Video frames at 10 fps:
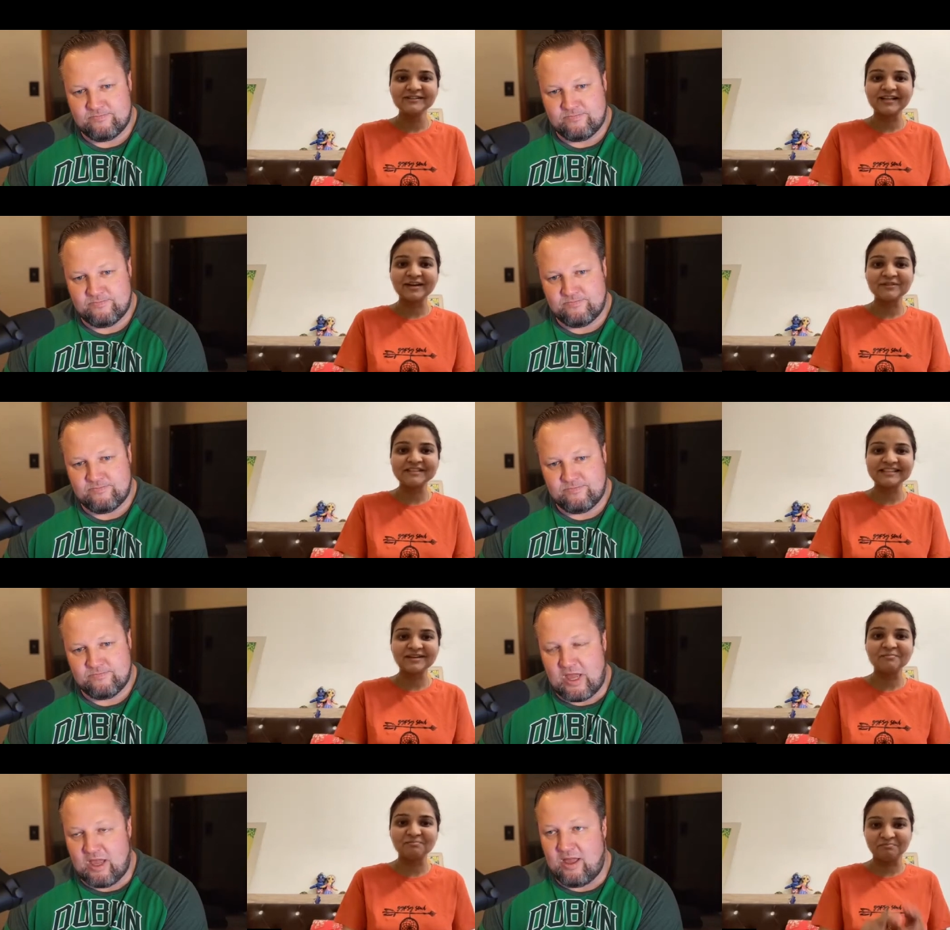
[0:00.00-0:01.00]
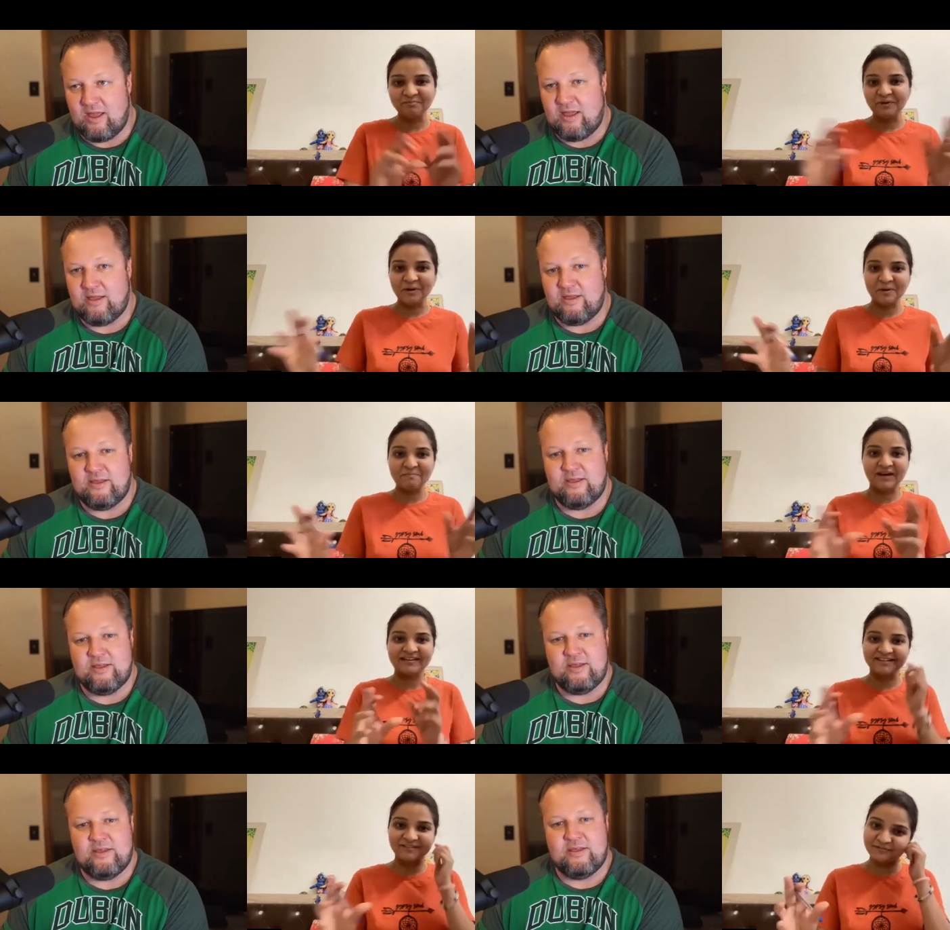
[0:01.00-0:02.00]
Speaker 1: so that we see a, a
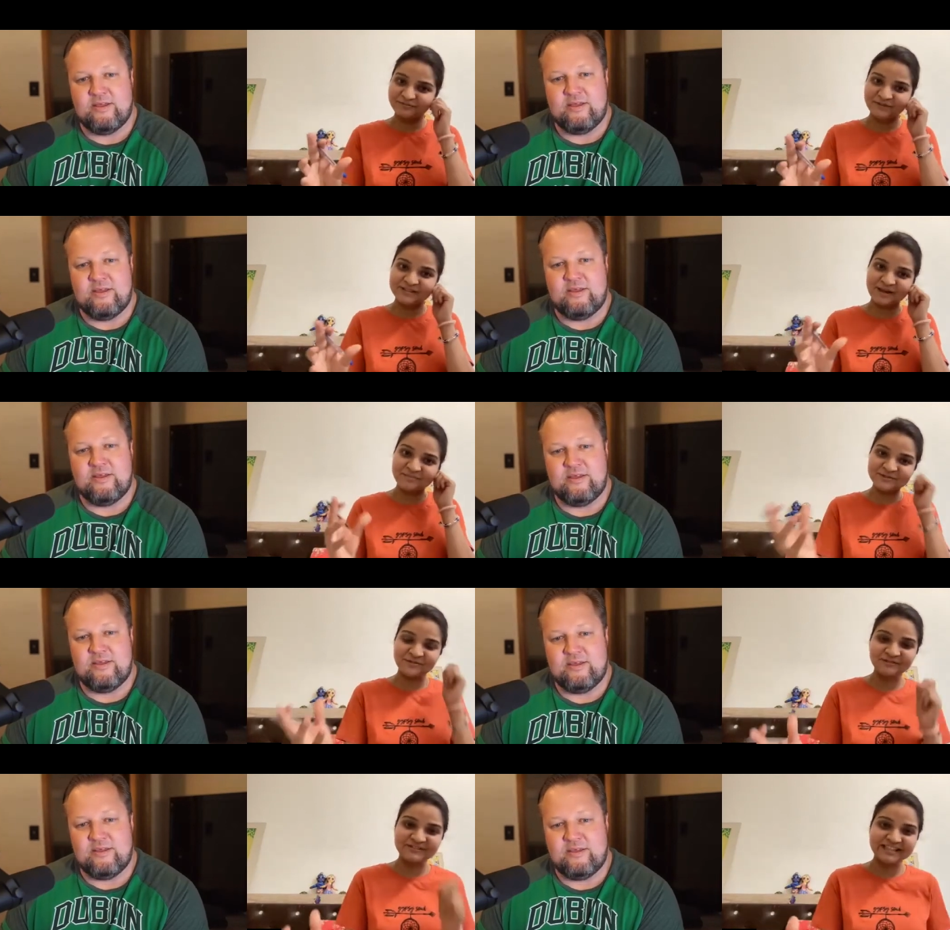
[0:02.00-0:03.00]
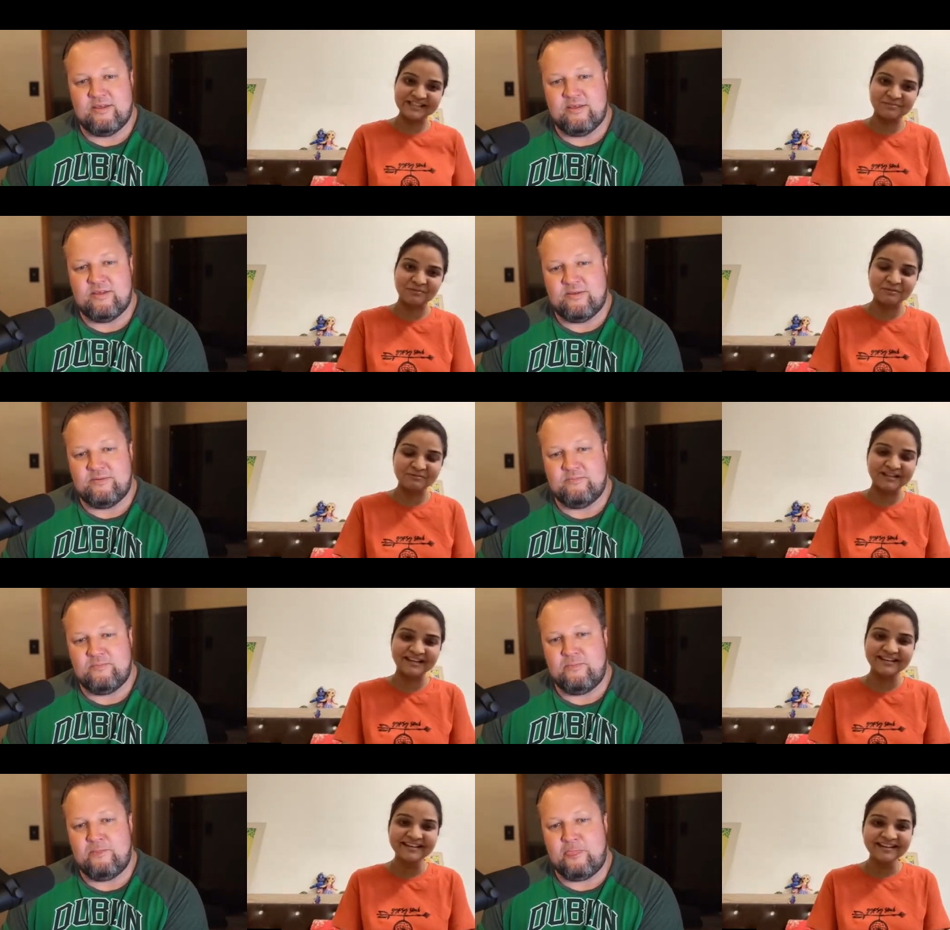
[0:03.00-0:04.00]
better perception of sales
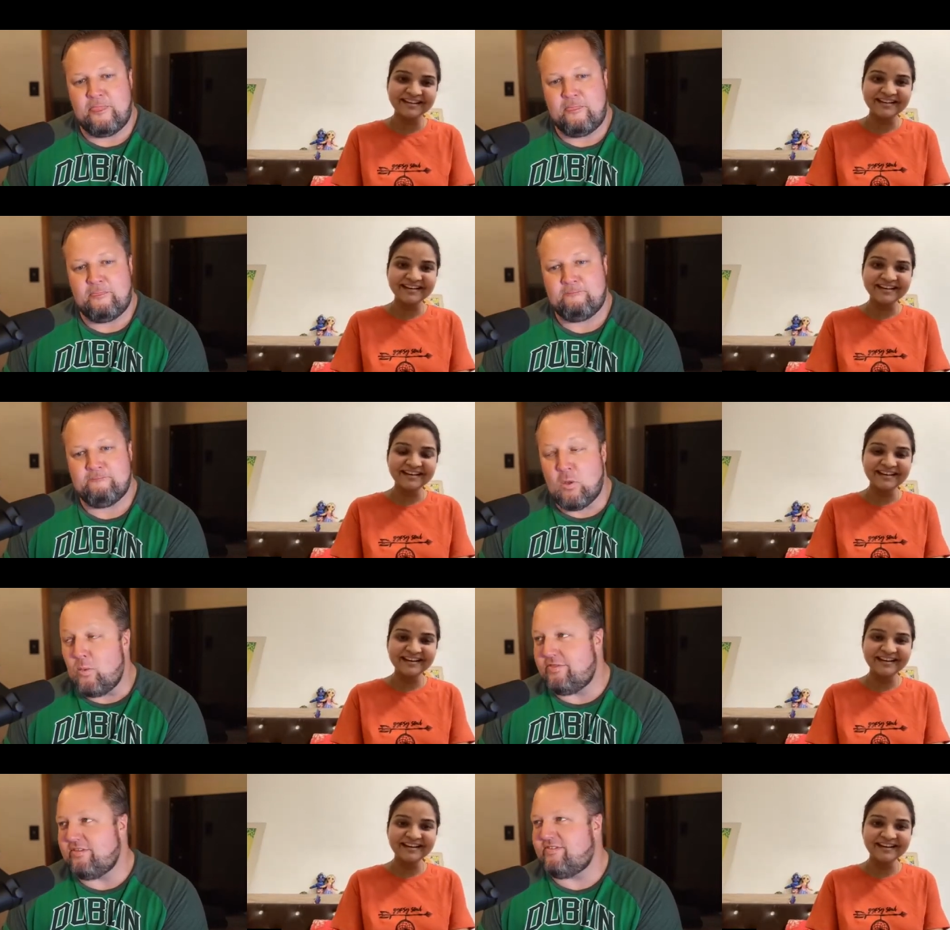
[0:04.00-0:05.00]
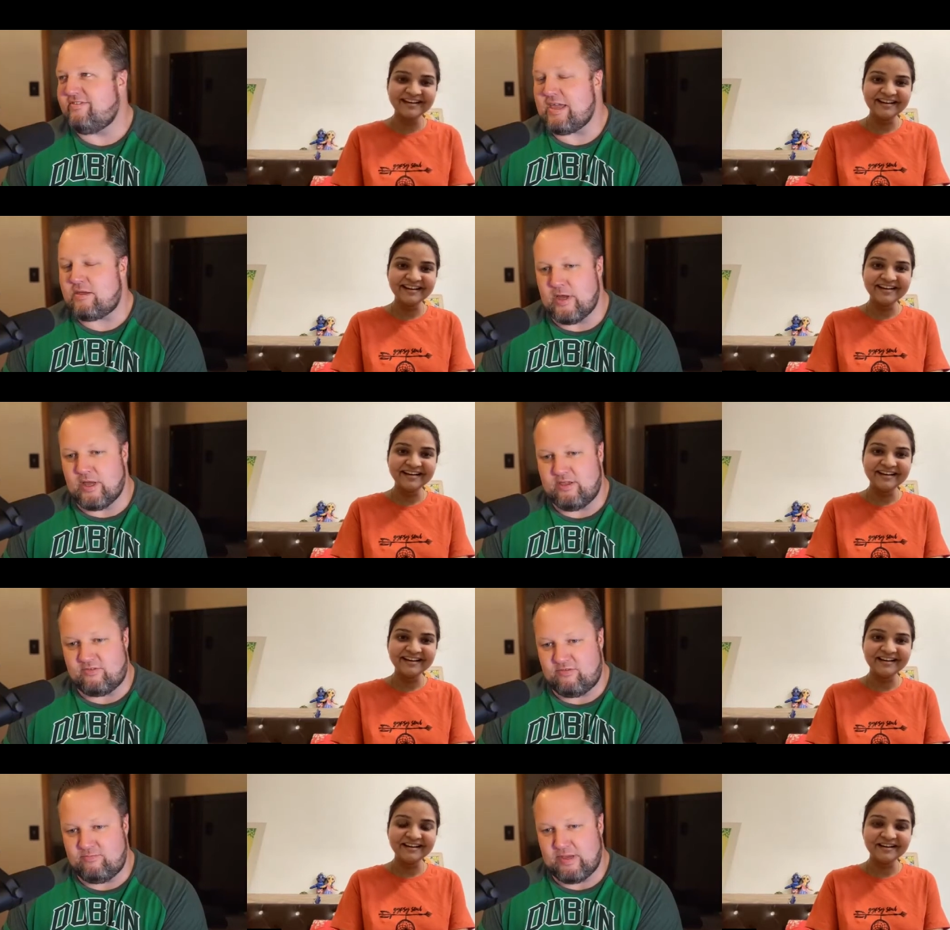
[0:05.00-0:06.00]
probably
Speaker 2: well the stigma
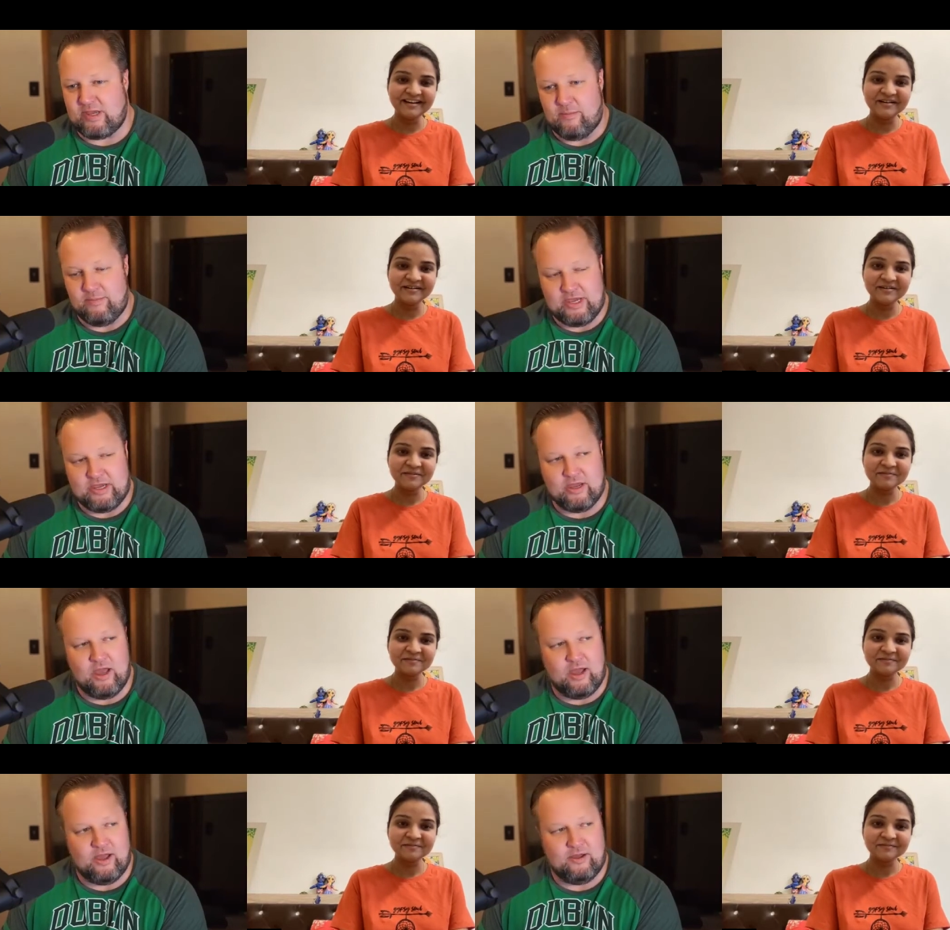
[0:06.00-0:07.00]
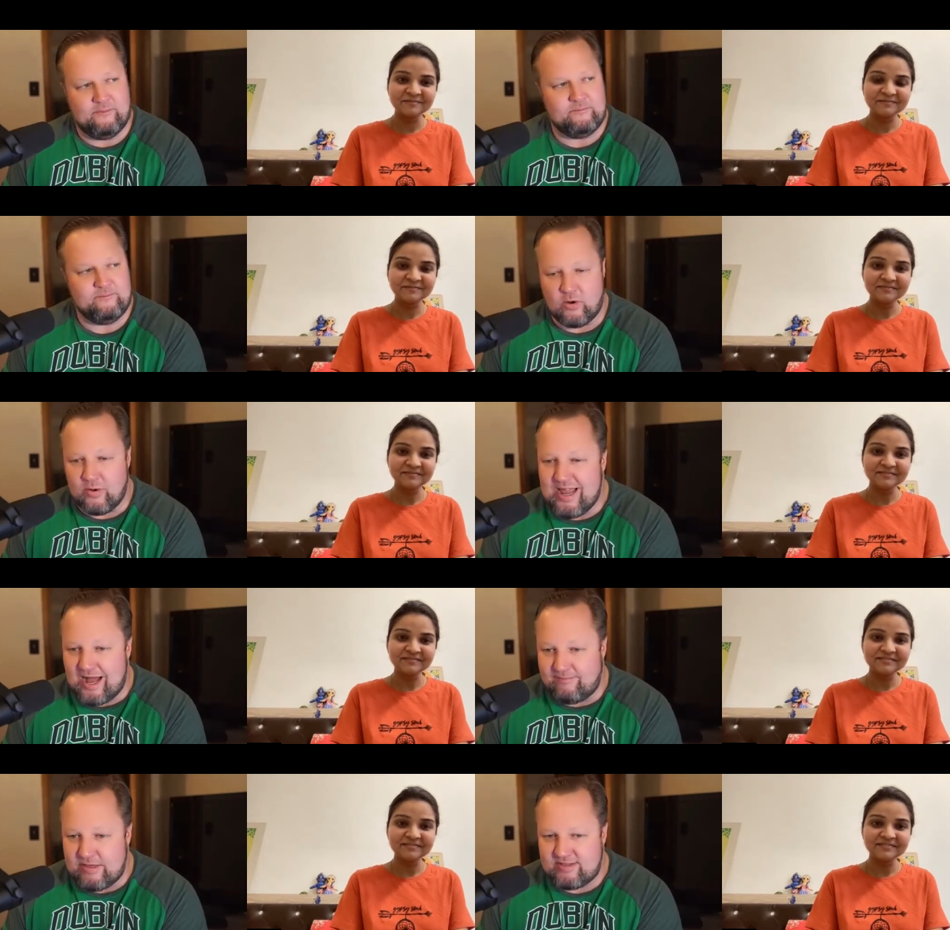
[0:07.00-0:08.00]
is becoming um, very
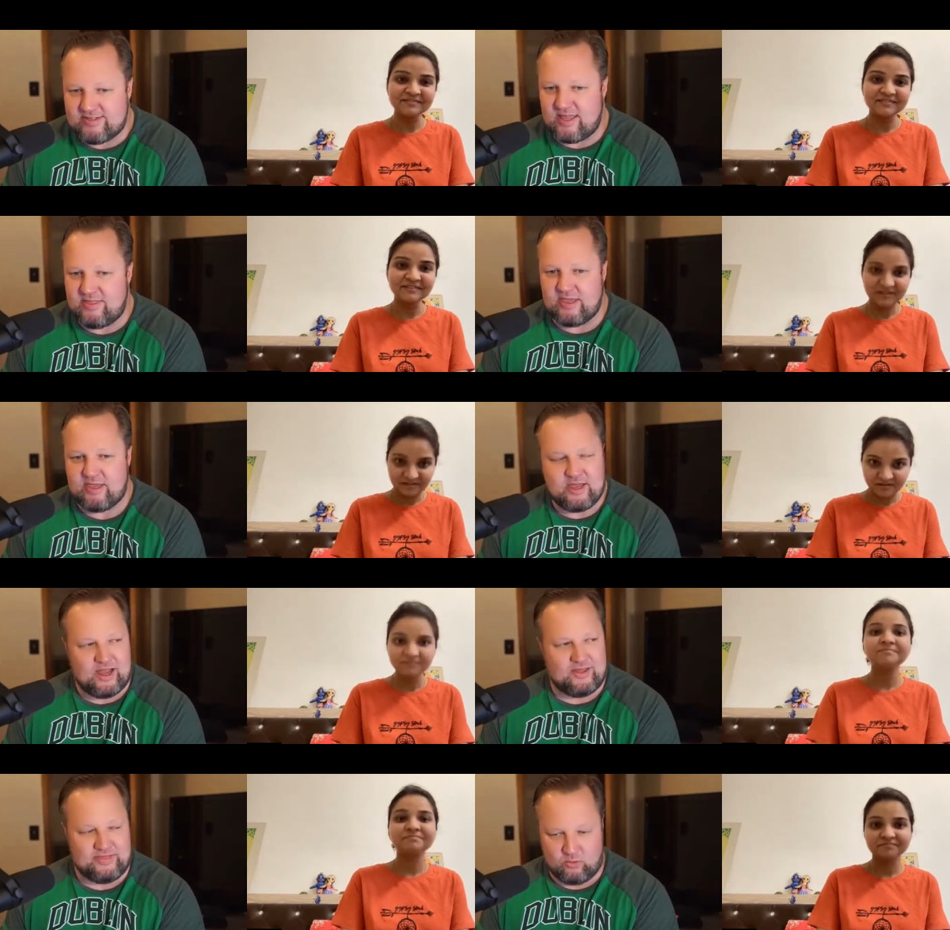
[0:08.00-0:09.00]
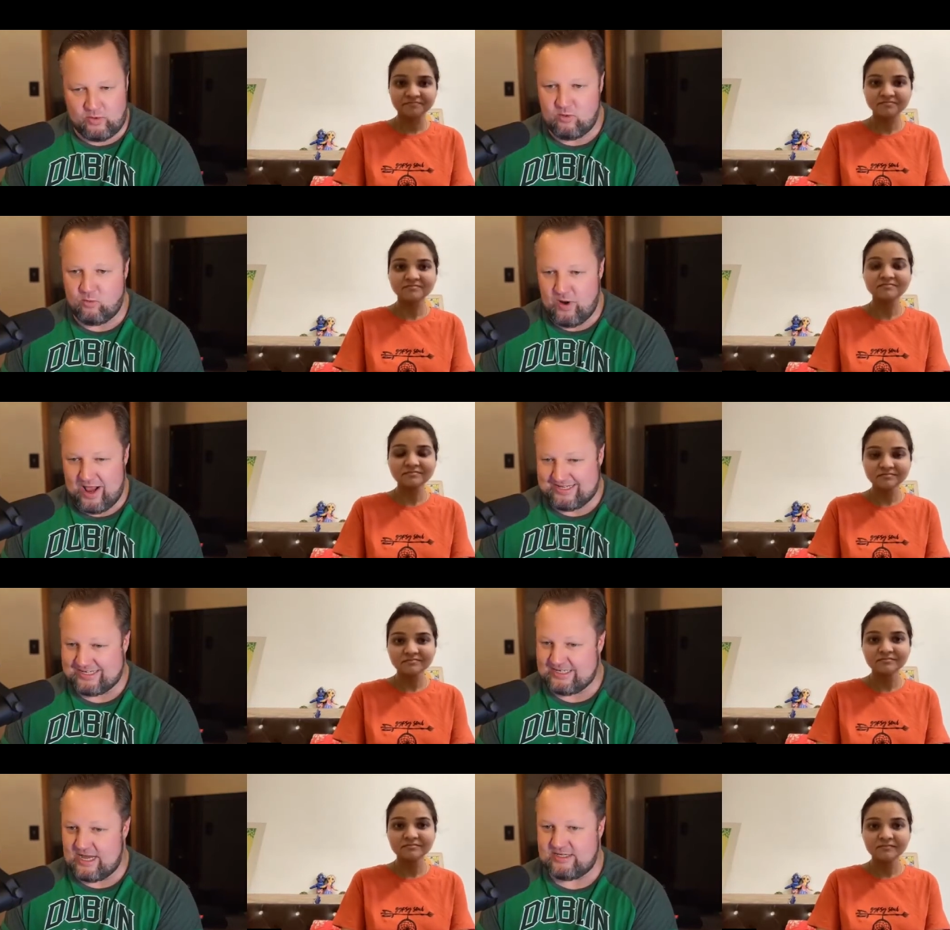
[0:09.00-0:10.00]
obvious i think i think we
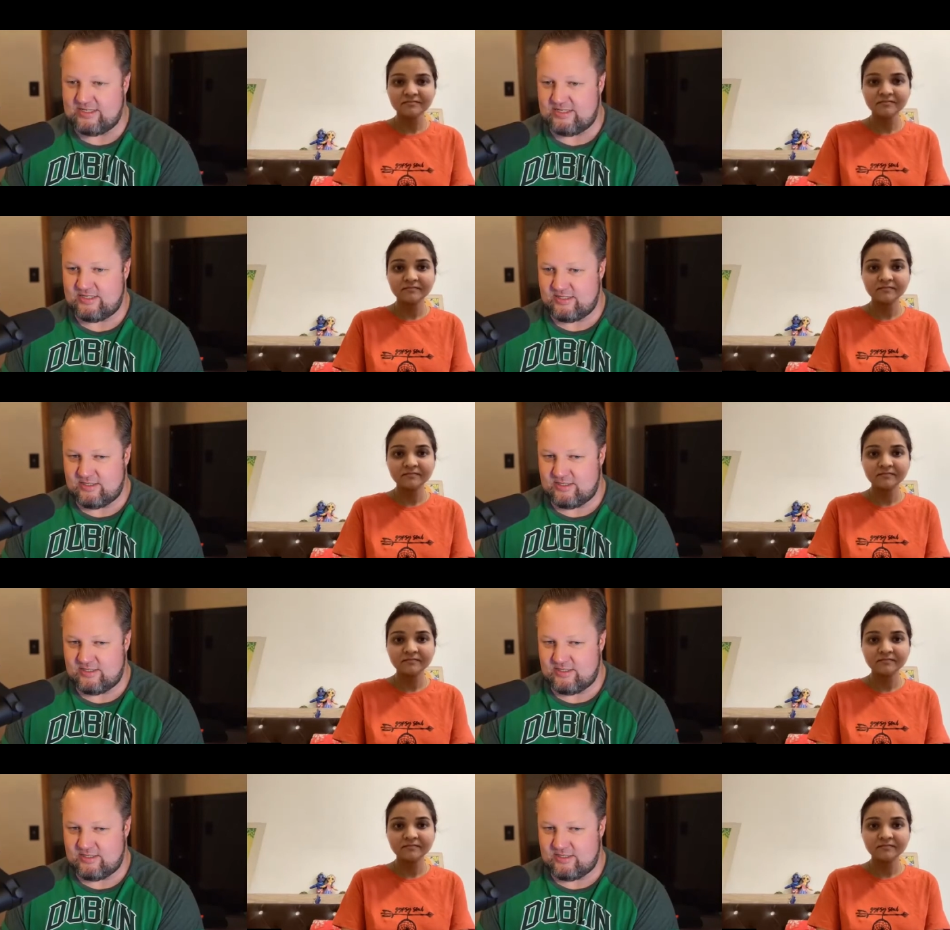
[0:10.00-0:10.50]
recognize